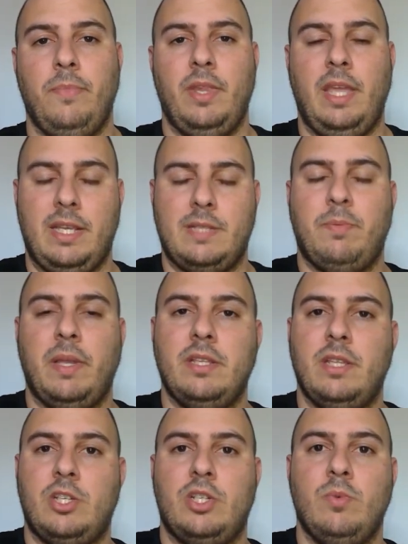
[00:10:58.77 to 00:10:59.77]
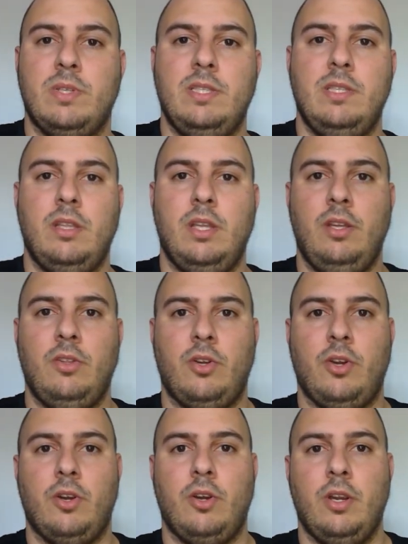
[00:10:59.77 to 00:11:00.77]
they explained that she was neither